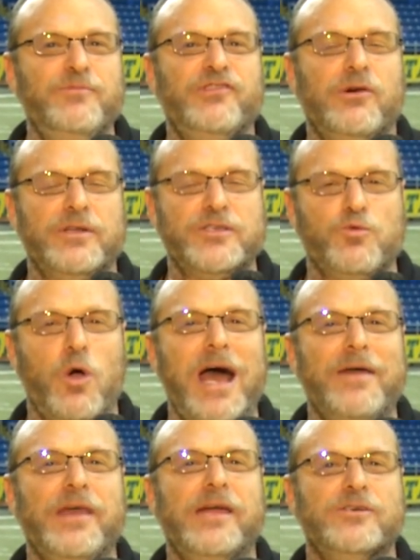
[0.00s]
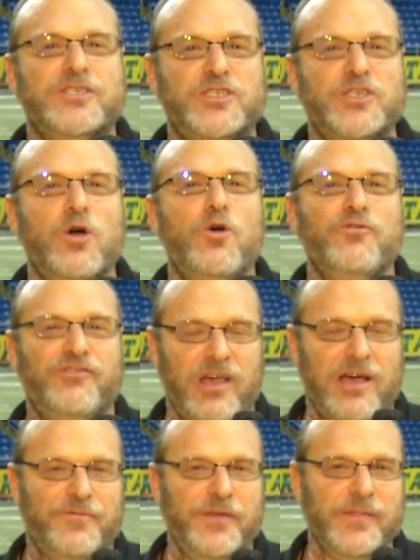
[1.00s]
showed us why they are so
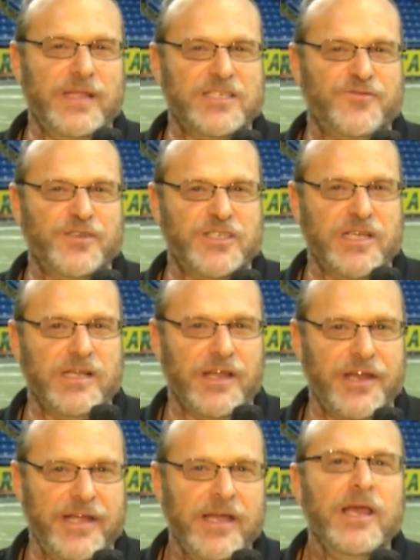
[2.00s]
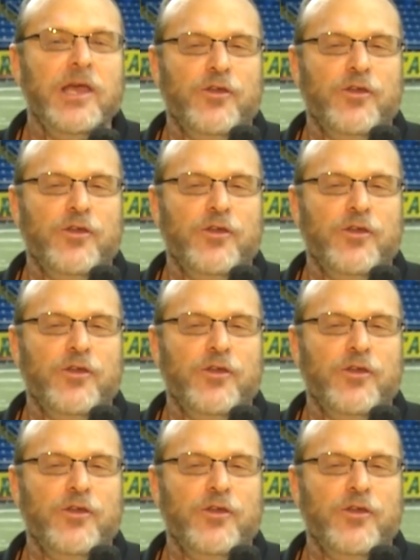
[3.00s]
tough in this facility.